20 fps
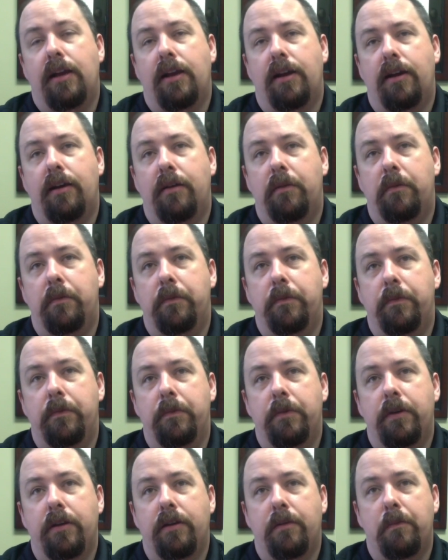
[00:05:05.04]
Um,
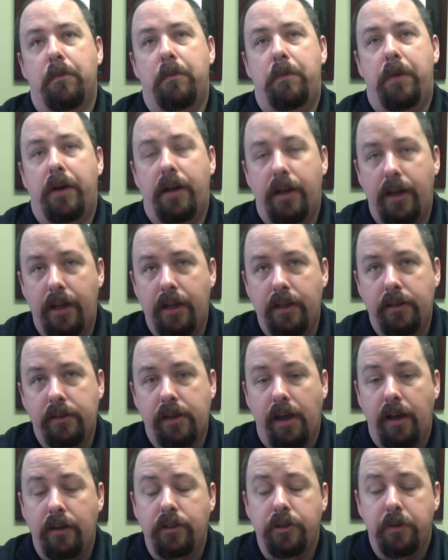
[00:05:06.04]
but
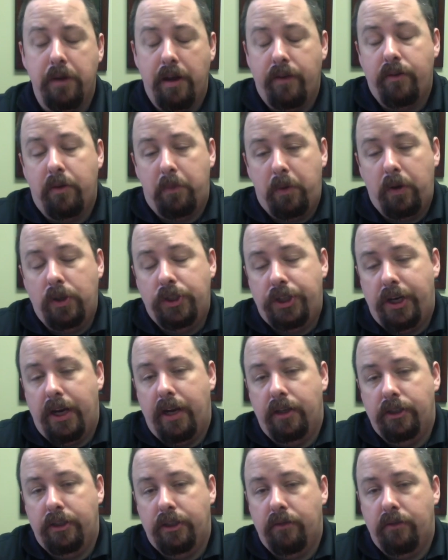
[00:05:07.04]
I do have an
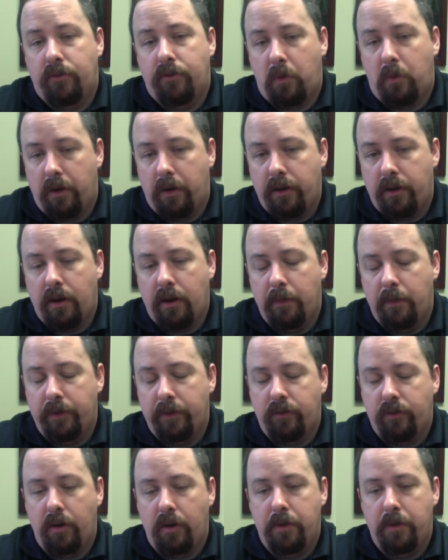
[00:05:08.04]
appreciation for where they're coming
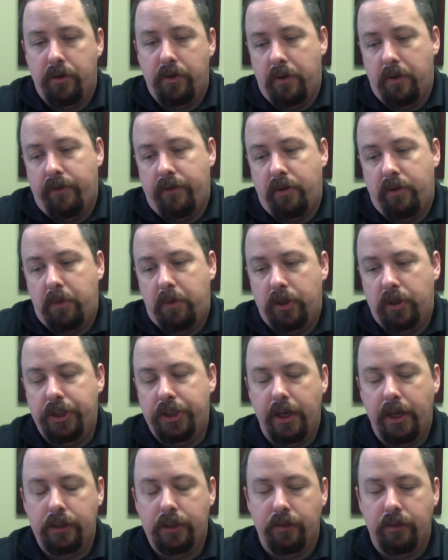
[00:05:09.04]
from. I do have an
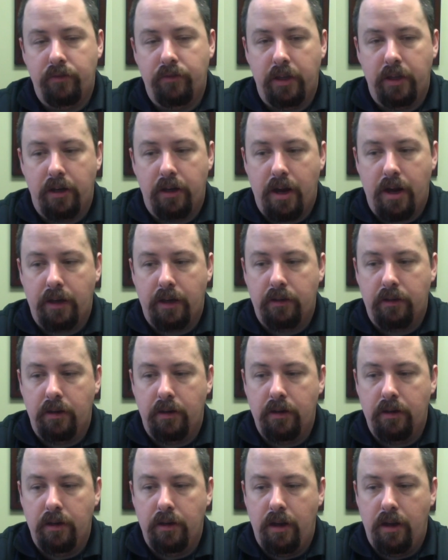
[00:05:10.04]
appreciation for their
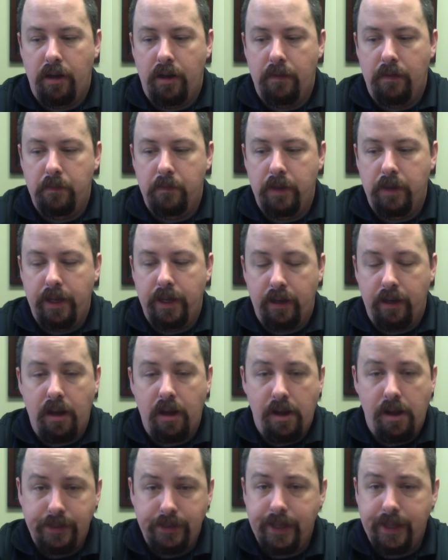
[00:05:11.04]
doctrine um, in
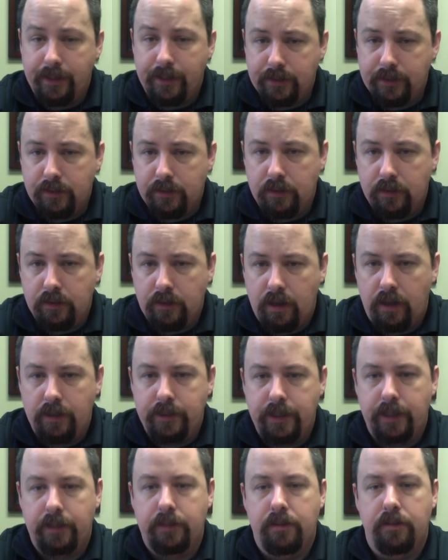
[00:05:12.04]
context.
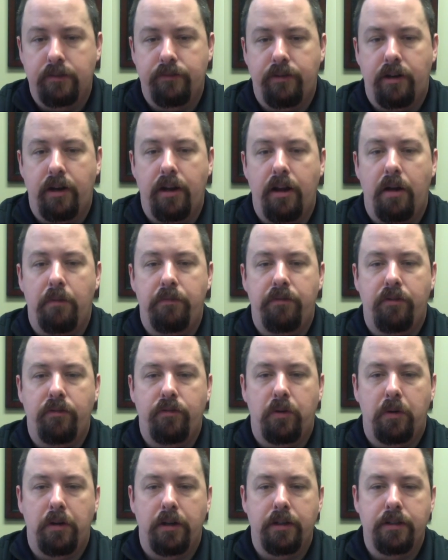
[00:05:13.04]
Context is very helpful
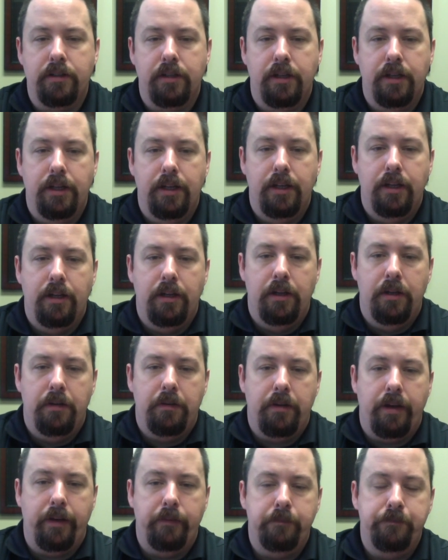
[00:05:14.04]
for us.
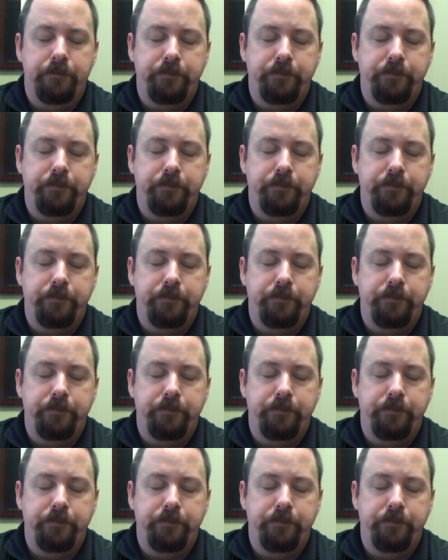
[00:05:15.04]
Okay.